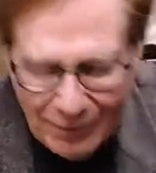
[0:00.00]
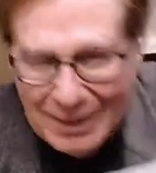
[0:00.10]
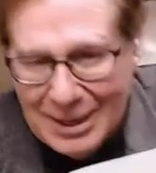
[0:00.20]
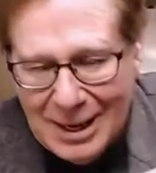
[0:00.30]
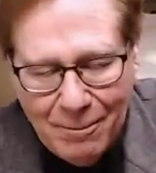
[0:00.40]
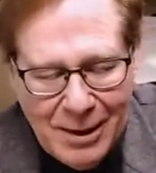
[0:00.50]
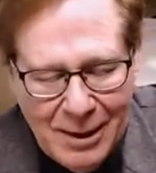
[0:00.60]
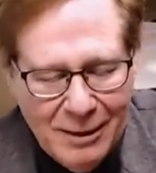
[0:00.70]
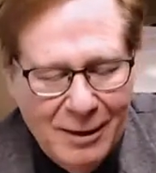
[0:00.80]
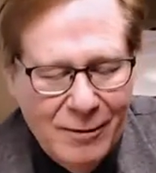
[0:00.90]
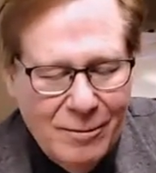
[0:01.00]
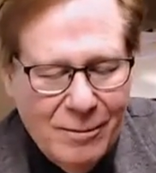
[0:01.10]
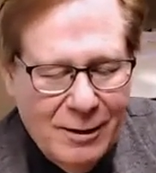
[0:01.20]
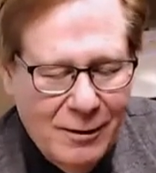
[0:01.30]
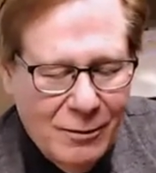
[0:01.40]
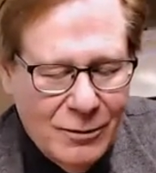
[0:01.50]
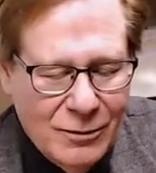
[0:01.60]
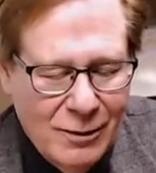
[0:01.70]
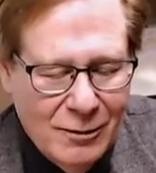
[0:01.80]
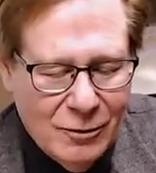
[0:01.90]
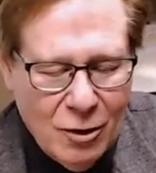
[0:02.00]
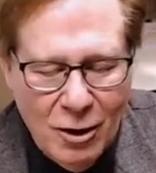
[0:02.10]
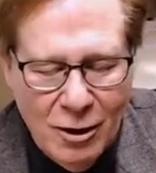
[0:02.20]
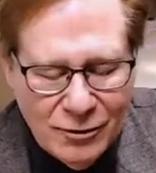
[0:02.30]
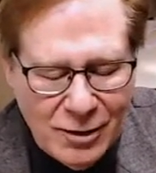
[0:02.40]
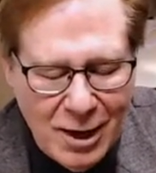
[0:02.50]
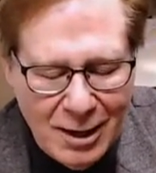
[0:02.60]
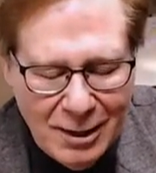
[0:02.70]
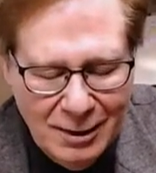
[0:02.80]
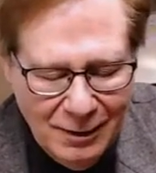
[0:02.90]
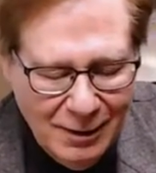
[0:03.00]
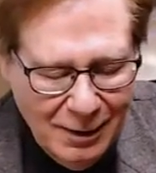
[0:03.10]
8.5 by 11, but it was cardstock, and it